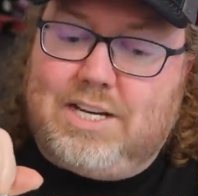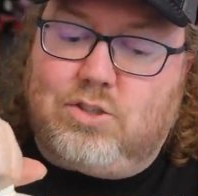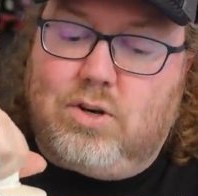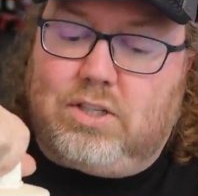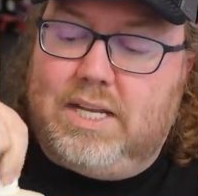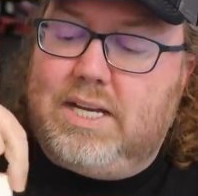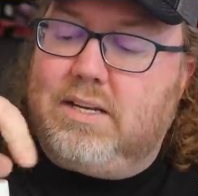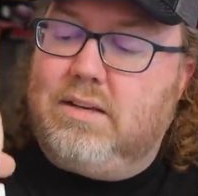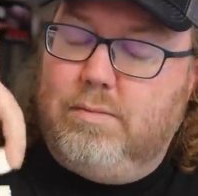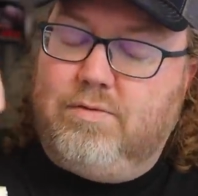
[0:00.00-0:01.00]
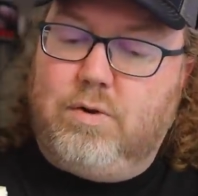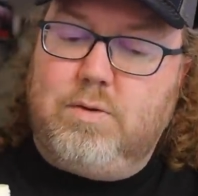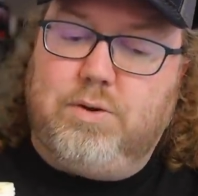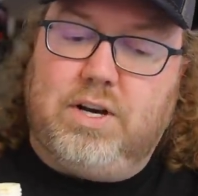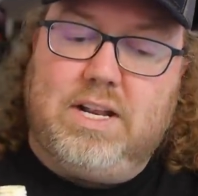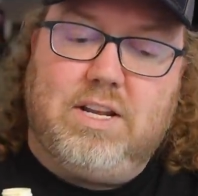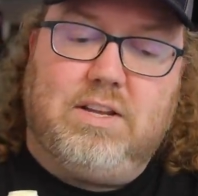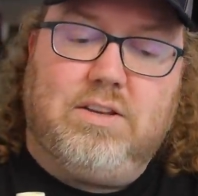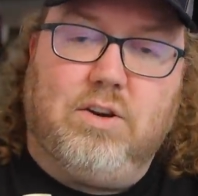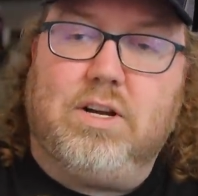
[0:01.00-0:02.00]
extra clean before you put it into
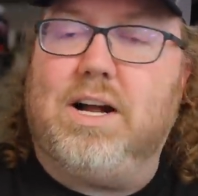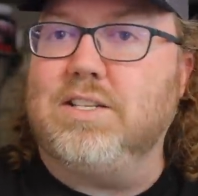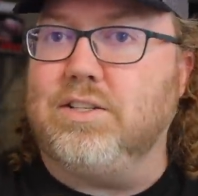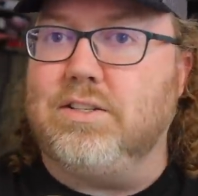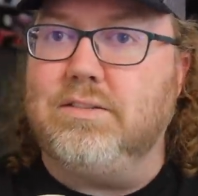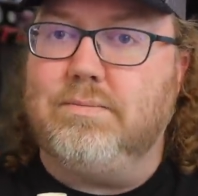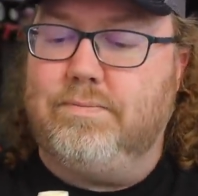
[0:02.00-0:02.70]
your console.